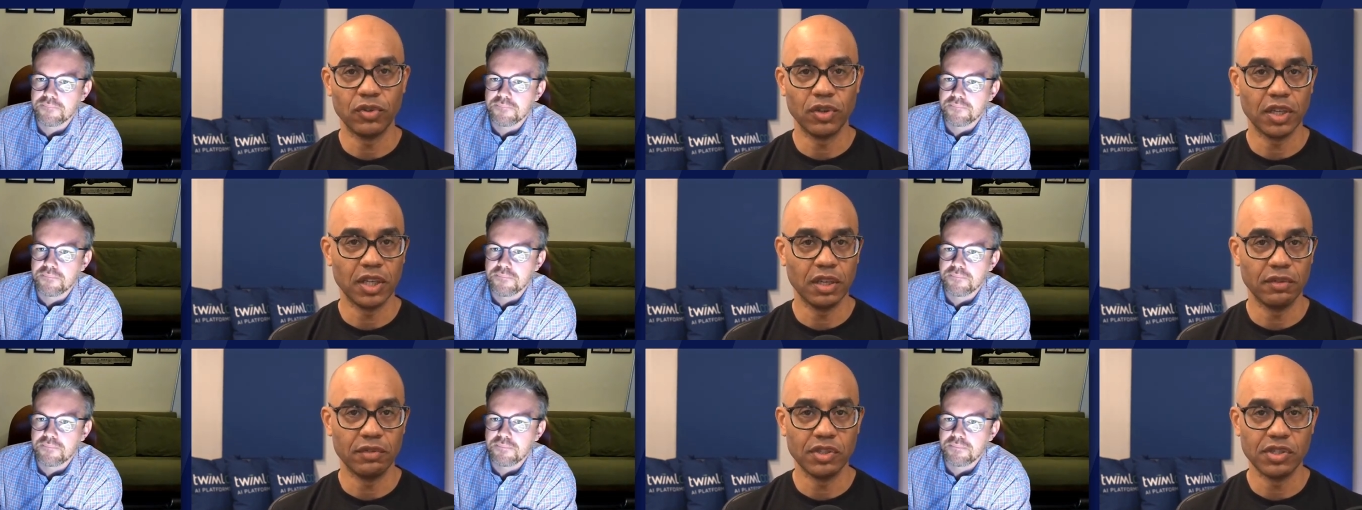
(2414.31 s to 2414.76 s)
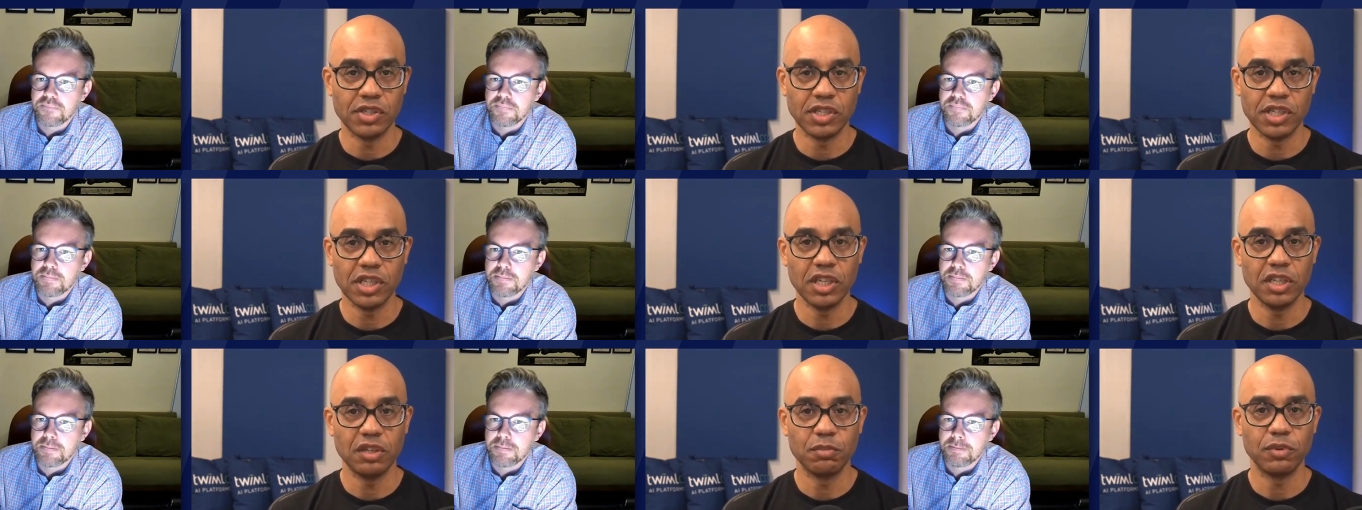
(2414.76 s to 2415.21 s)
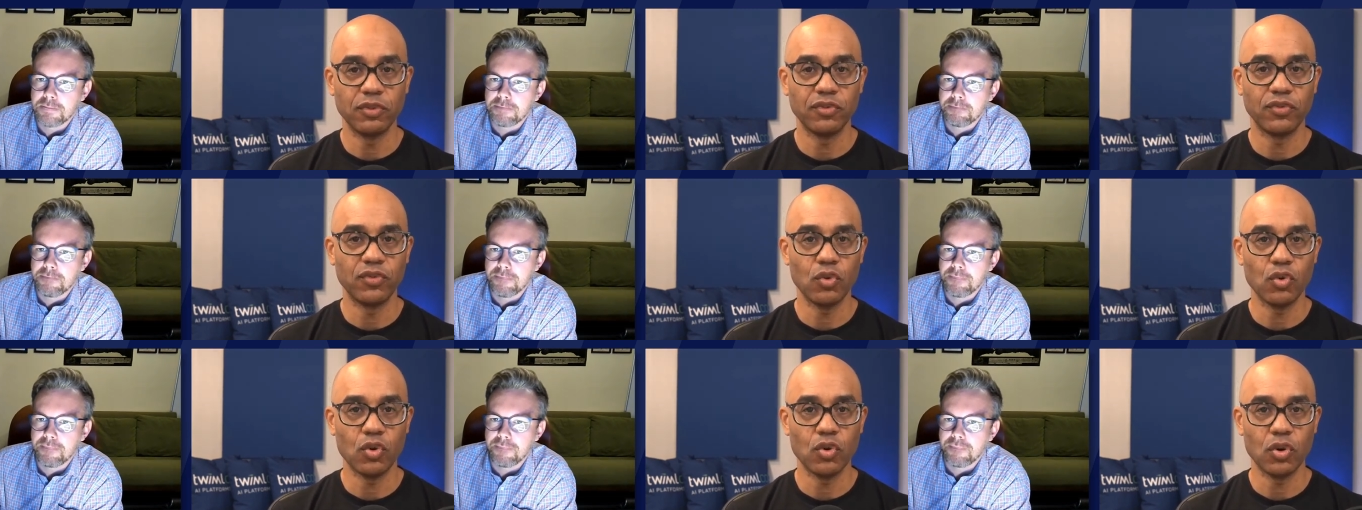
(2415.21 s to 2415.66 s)
Speaker 1: a given seed
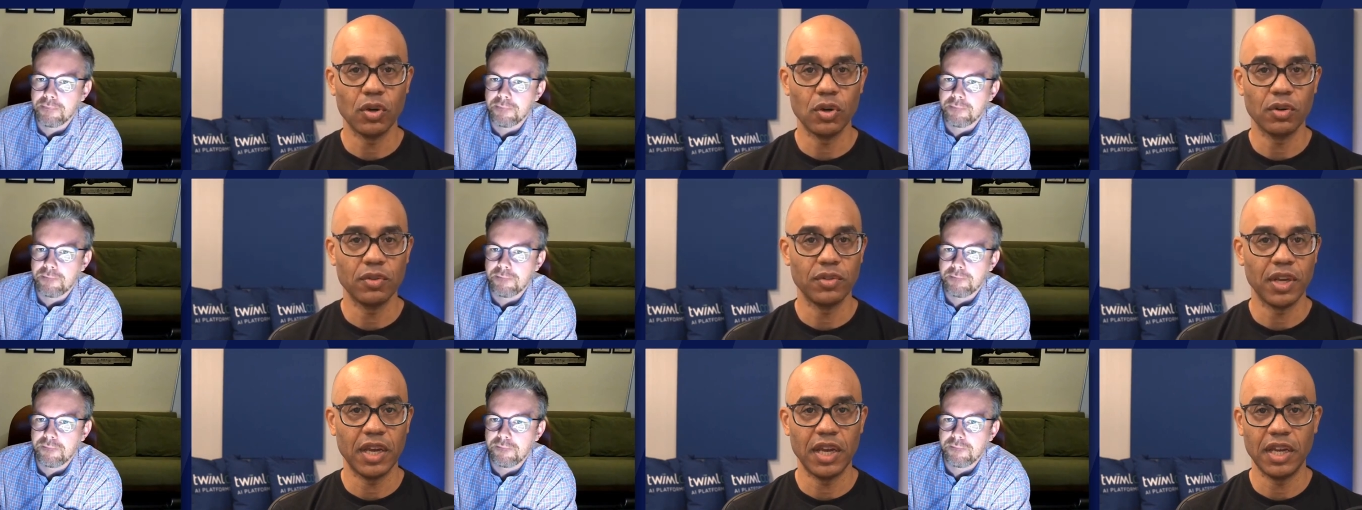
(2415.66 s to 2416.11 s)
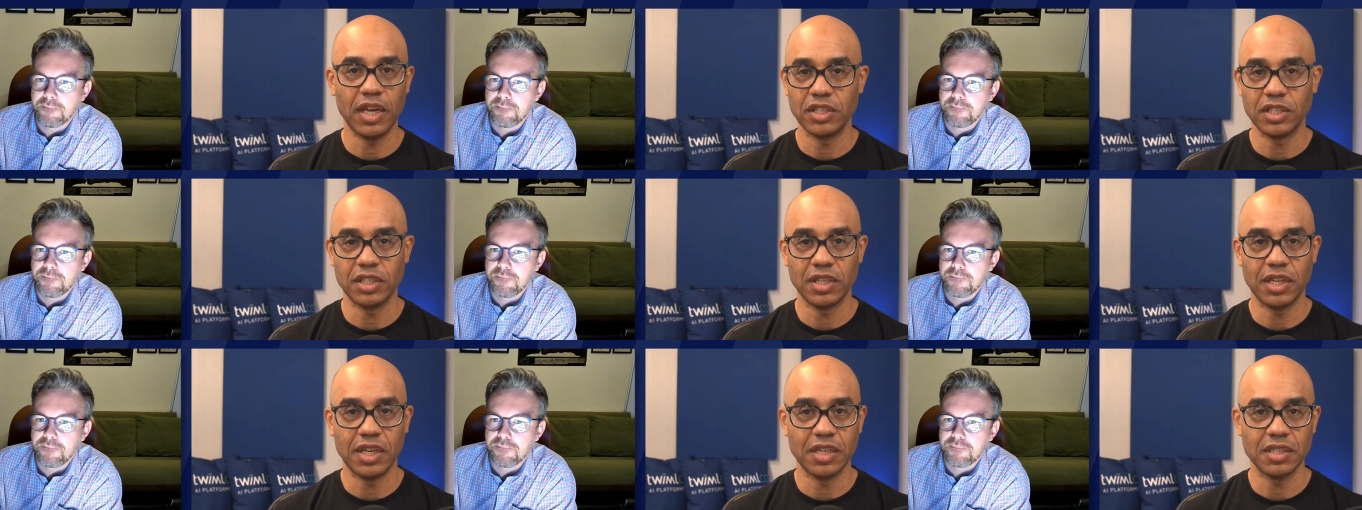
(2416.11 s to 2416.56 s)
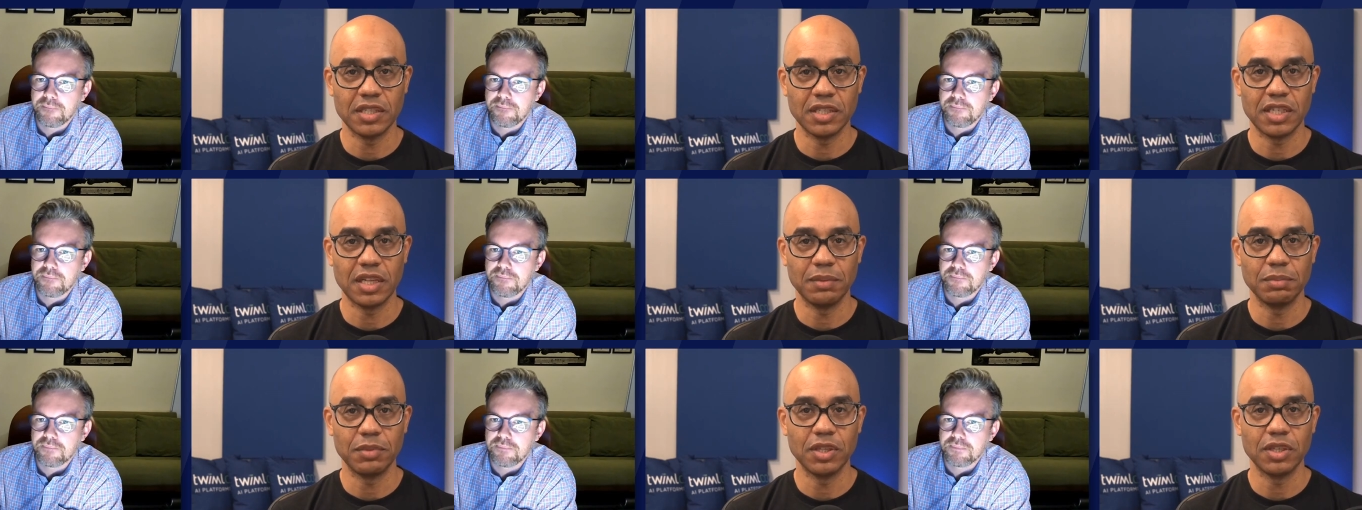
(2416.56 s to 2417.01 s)
before the agent has
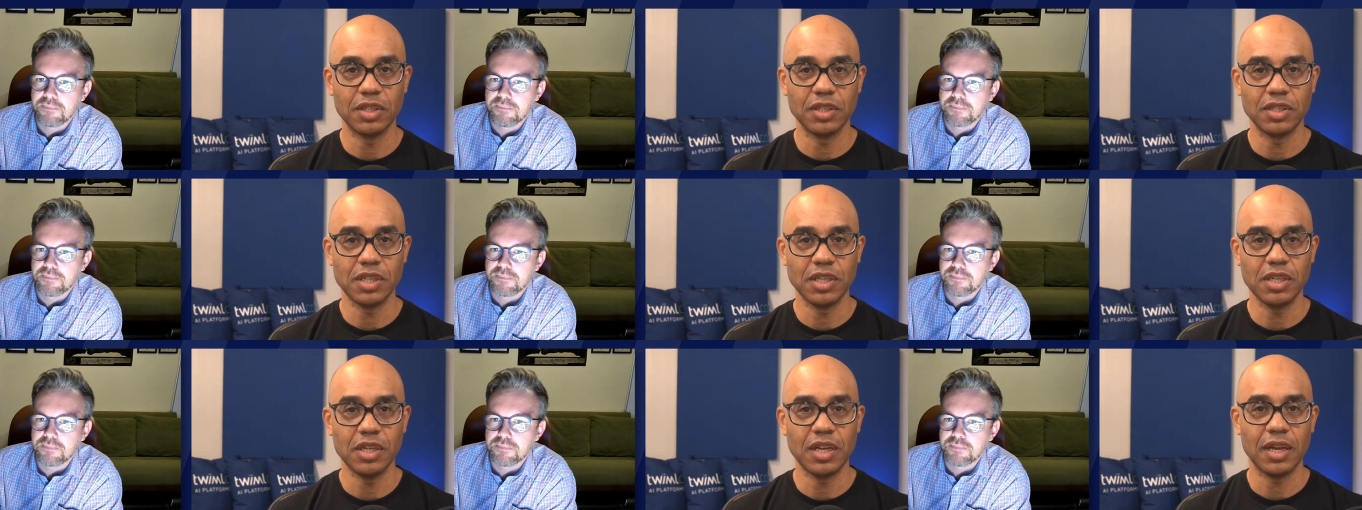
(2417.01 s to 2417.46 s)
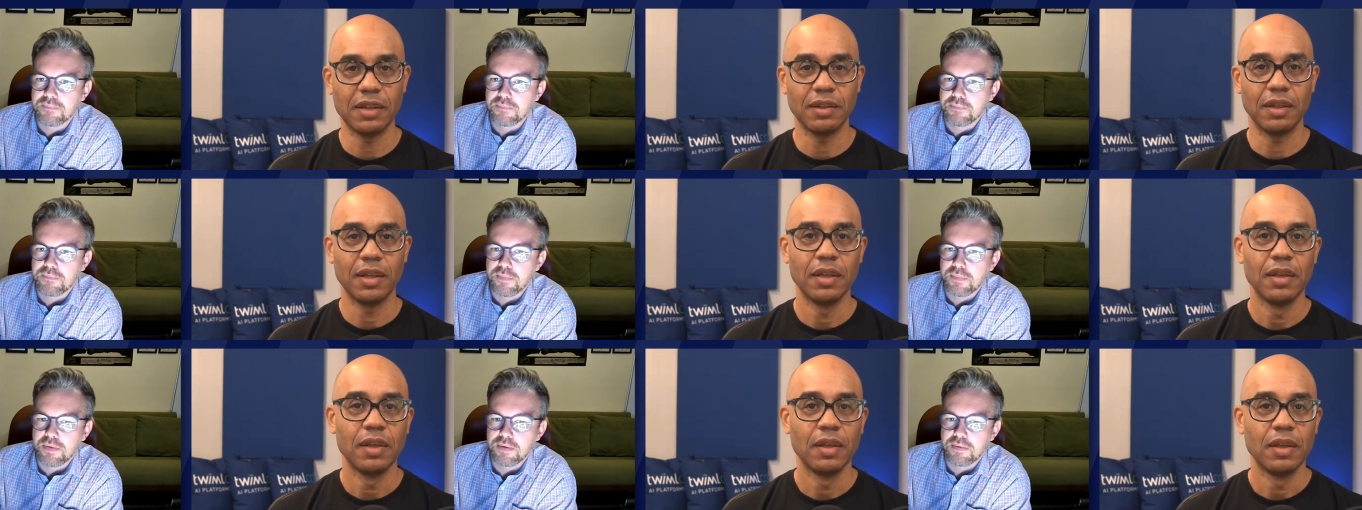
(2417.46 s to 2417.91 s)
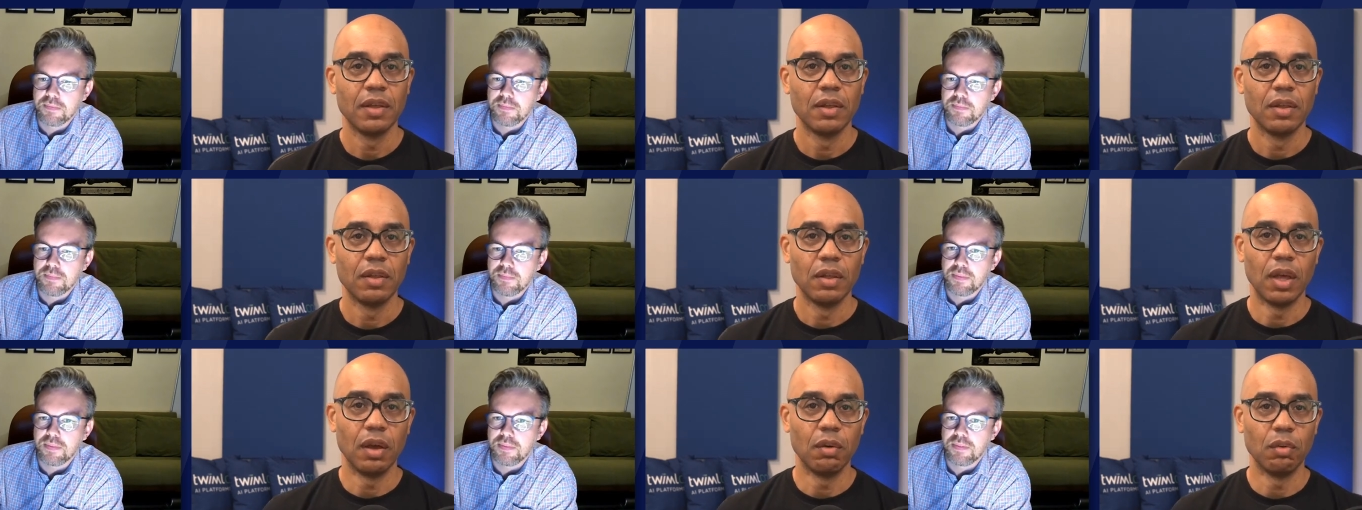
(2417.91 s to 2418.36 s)
attempted the seed i
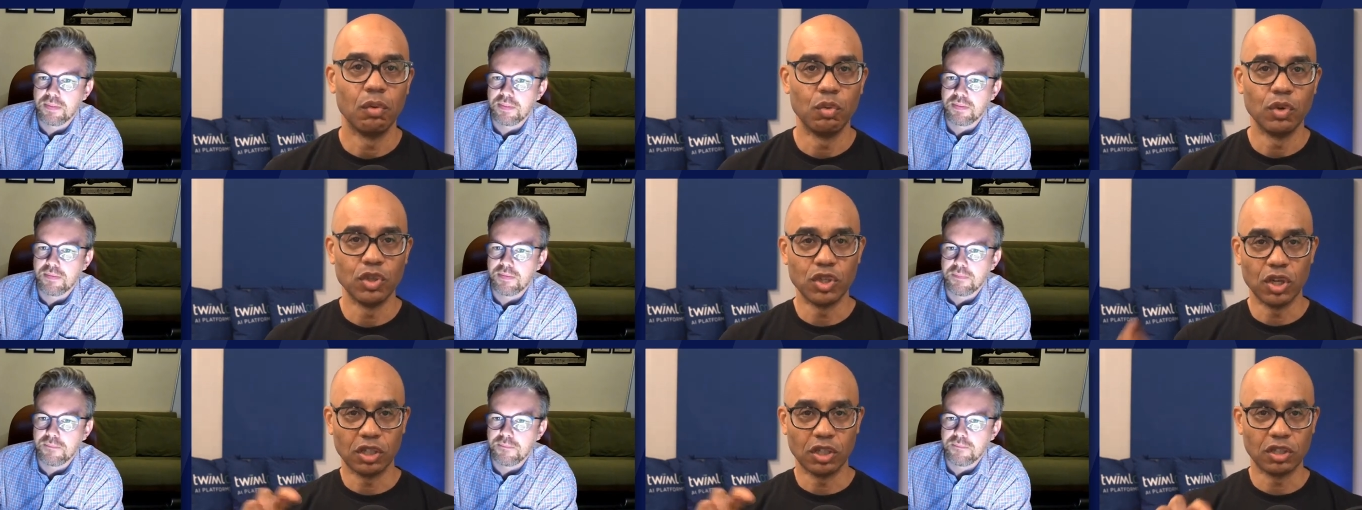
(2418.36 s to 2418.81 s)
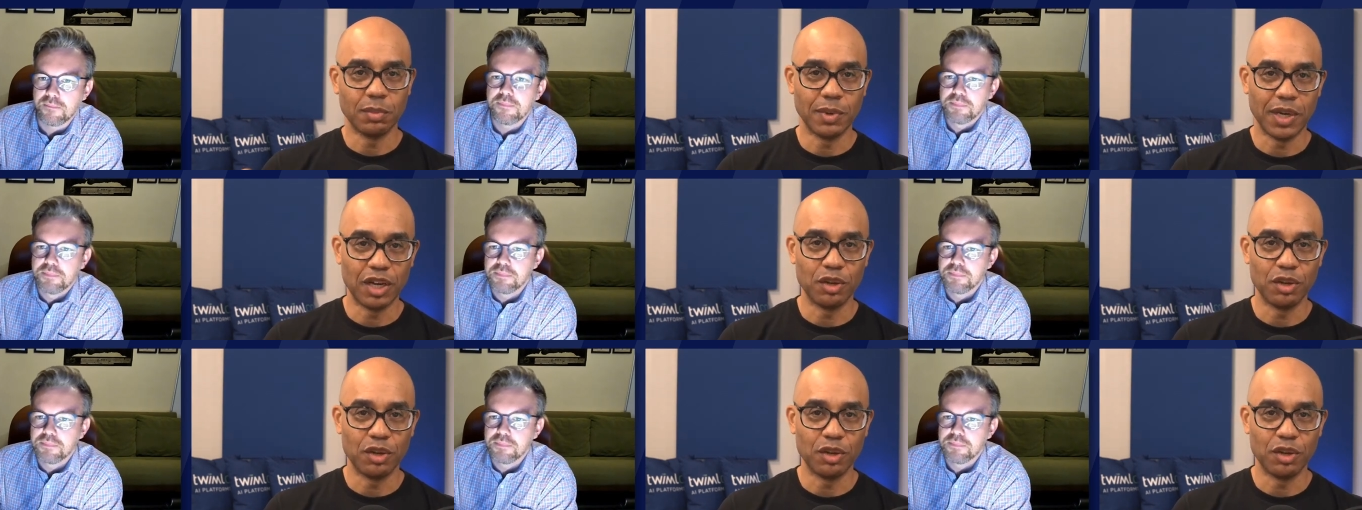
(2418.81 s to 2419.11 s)
uh, when we talked about